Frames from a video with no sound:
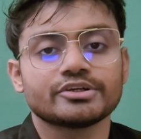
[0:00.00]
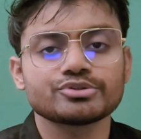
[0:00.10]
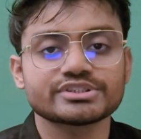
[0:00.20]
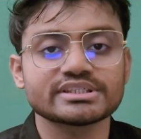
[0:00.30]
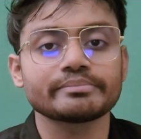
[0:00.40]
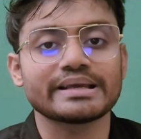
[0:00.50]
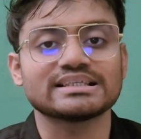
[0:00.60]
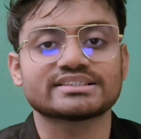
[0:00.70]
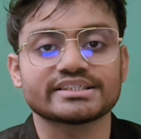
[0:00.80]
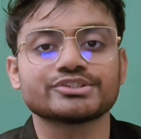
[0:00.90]

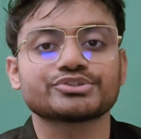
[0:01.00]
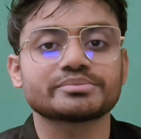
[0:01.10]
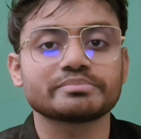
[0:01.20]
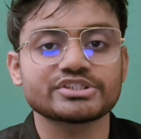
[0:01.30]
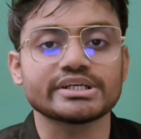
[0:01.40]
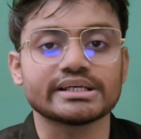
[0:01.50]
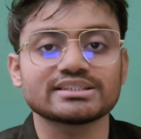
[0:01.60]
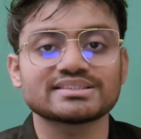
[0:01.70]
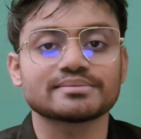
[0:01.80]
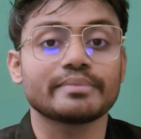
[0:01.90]
Houston-based Intuitive
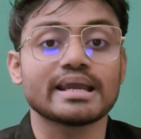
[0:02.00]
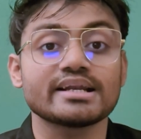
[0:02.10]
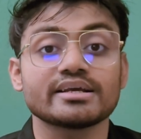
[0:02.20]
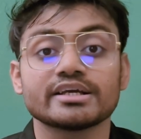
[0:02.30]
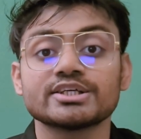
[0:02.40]
Machines made